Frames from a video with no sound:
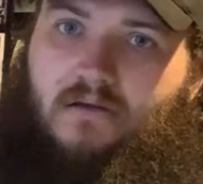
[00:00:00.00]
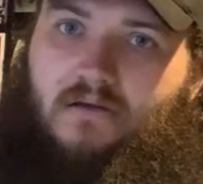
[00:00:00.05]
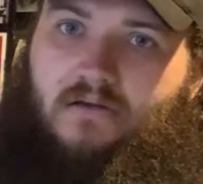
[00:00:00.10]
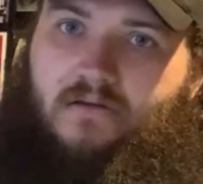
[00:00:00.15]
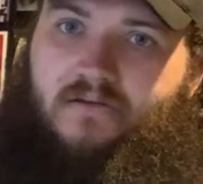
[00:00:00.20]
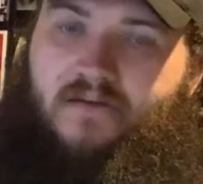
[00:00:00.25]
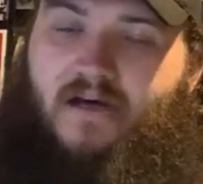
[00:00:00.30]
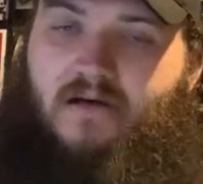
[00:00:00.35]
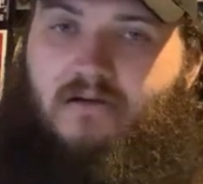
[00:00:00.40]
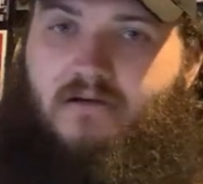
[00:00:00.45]

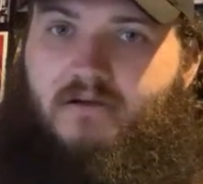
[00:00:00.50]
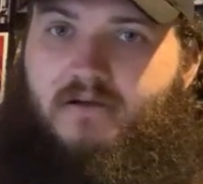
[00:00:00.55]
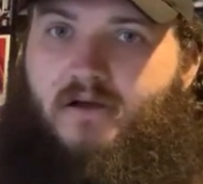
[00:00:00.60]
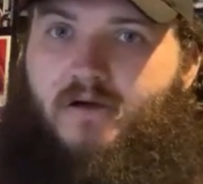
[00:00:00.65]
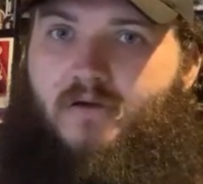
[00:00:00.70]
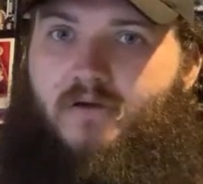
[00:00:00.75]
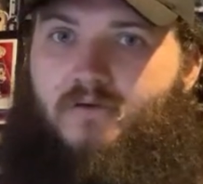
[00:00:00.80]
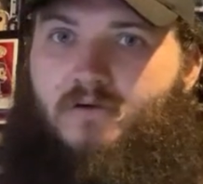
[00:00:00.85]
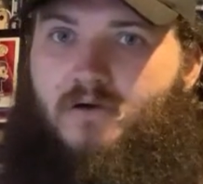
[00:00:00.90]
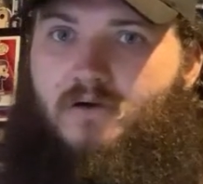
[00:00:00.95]
Telling
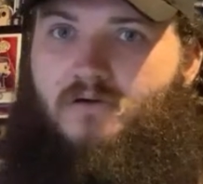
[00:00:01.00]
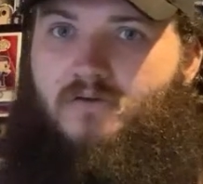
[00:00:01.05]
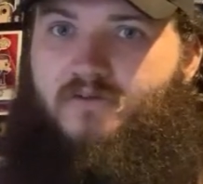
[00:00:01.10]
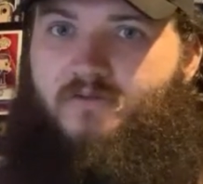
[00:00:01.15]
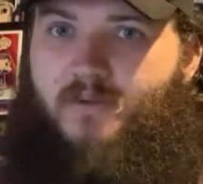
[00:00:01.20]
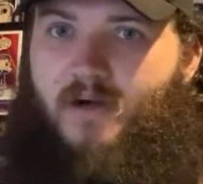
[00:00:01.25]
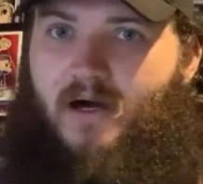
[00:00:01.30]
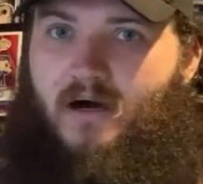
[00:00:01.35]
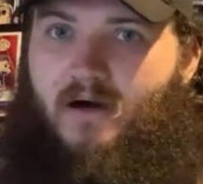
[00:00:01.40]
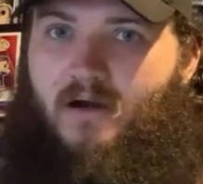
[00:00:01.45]
Cody Rhodes
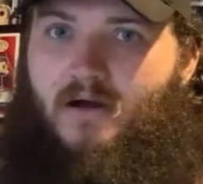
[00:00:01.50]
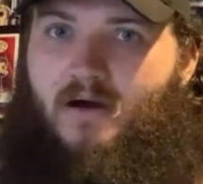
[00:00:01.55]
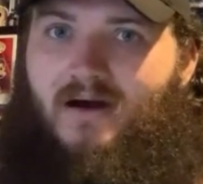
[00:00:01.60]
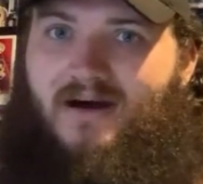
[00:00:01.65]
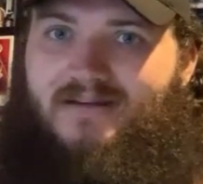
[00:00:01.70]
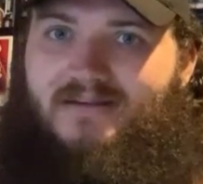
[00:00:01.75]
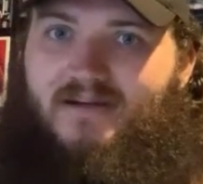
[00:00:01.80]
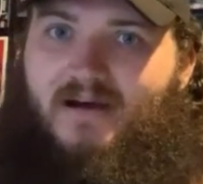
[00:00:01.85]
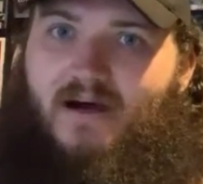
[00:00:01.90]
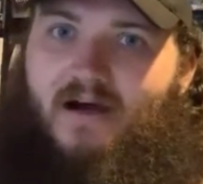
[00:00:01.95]
about
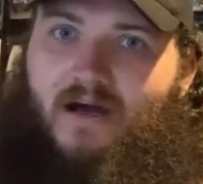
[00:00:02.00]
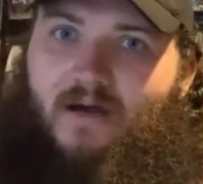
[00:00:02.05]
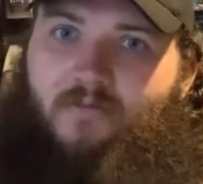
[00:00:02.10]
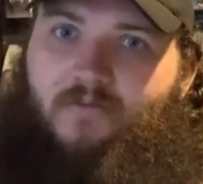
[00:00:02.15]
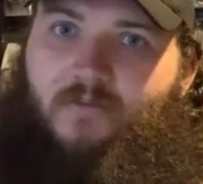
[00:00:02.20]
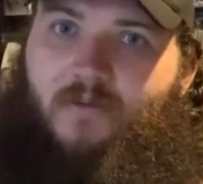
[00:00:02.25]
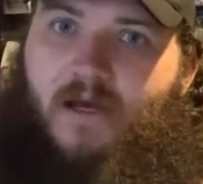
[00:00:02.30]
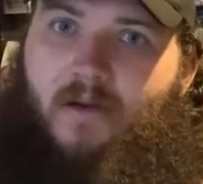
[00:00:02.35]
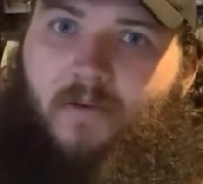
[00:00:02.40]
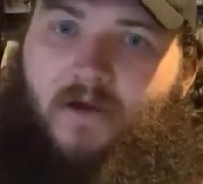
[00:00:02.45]
hot times,
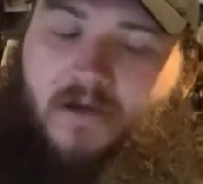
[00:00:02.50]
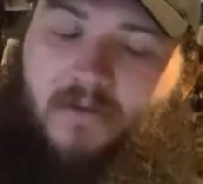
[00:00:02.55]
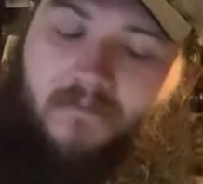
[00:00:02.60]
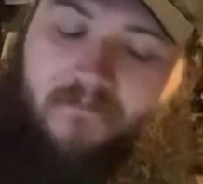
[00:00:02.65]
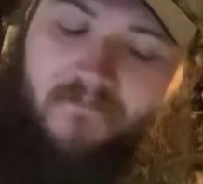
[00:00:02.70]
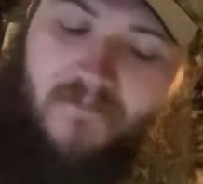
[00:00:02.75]
baby.